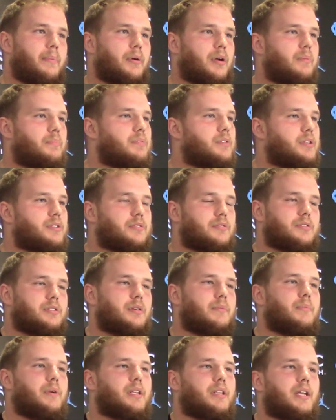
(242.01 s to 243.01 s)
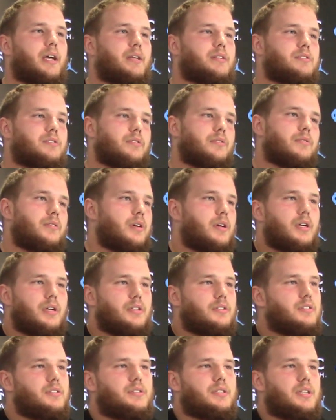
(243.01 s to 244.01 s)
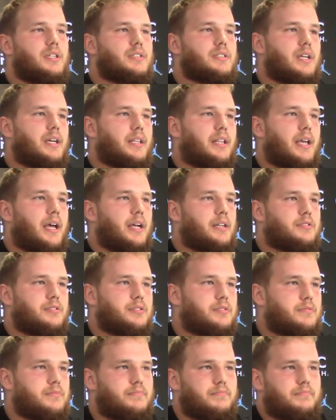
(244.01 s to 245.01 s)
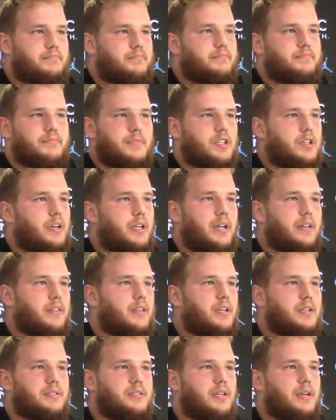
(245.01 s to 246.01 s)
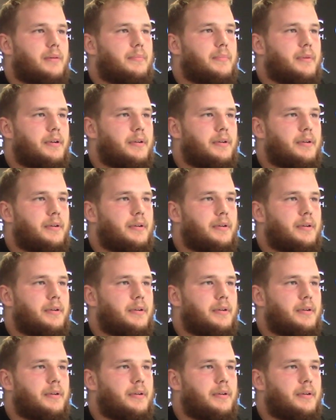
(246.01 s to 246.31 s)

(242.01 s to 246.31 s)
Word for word: on a blitz or something like that. So just things like that, just cleaning things up.